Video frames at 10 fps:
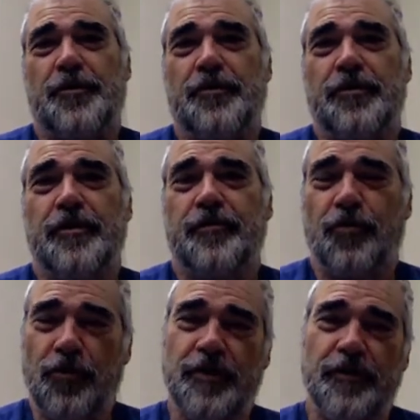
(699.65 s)
30 to
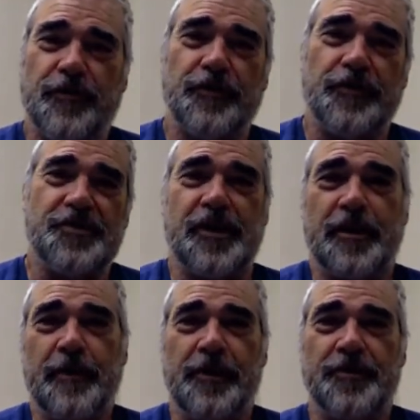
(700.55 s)
40 to 50
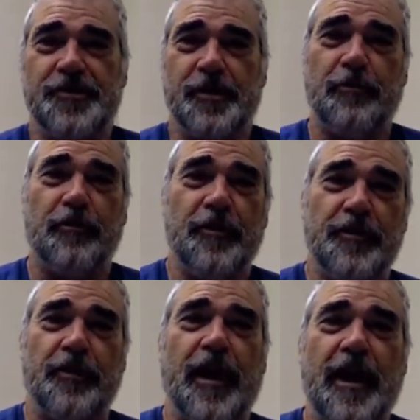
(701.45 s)
centimeters, somewhere in
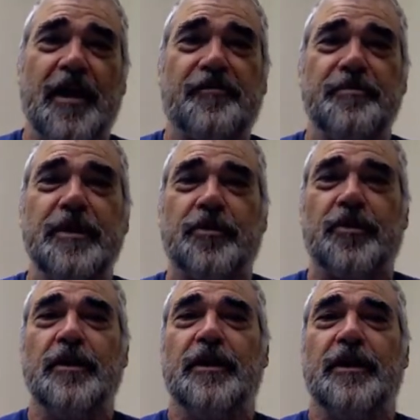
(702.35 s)
there, a half meter